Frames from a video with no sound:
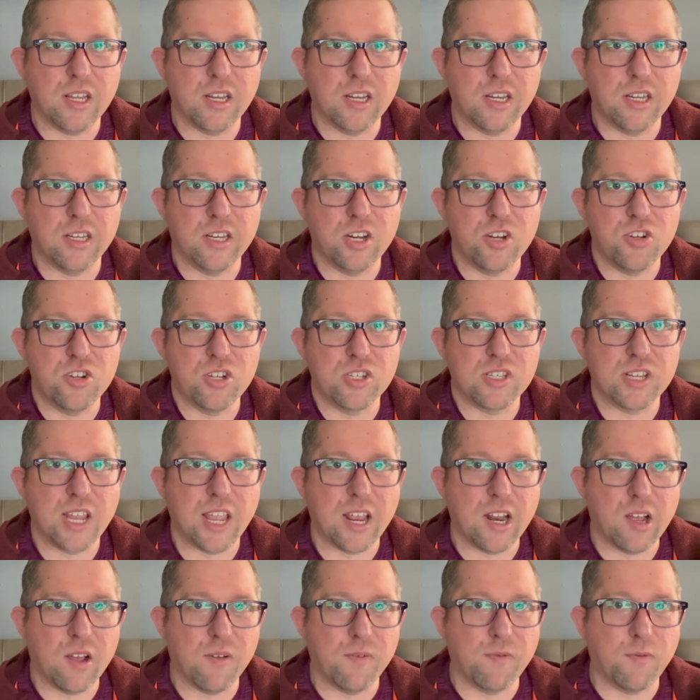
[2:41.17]
and you just
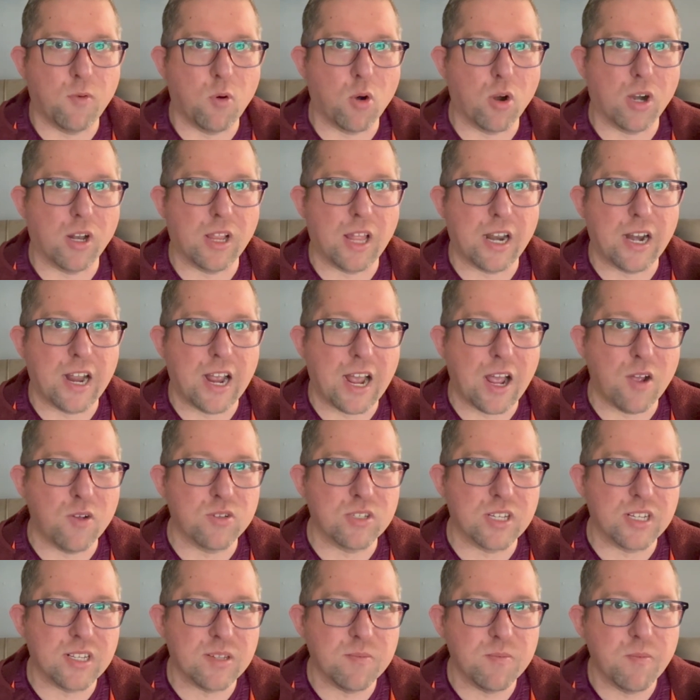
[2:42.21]
can't afford a lot of
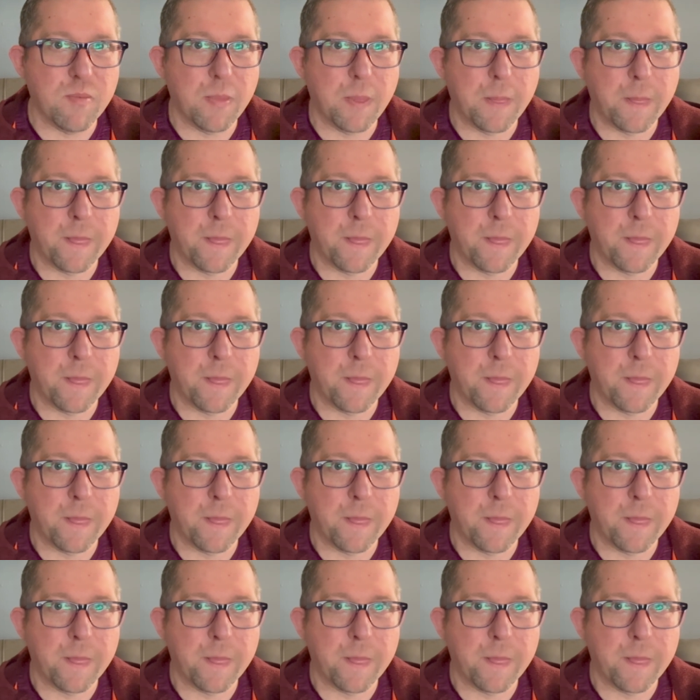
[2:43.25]
housing,